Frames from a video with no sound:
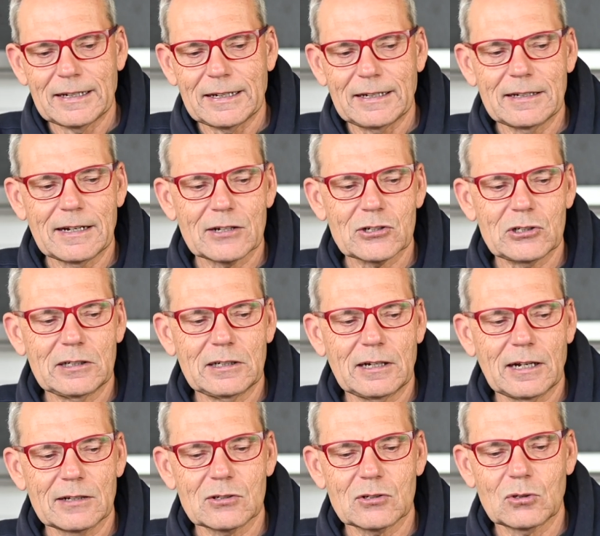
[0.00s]
It actually
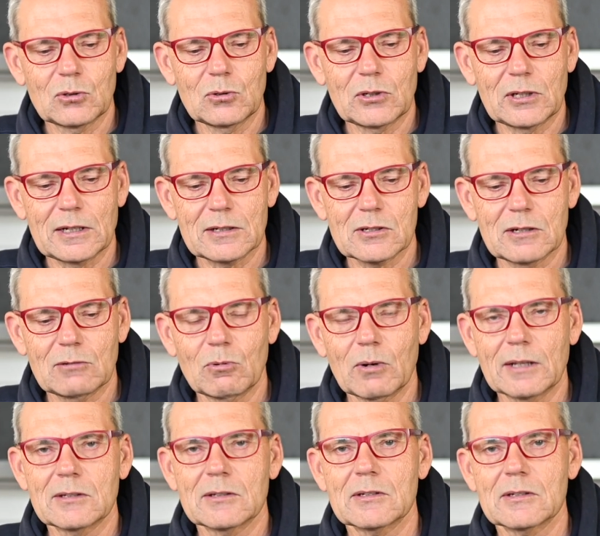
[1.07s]
does two things. It
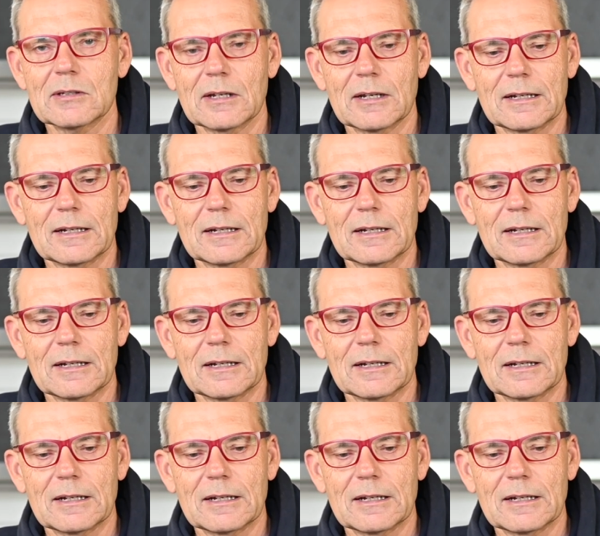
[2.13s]
runs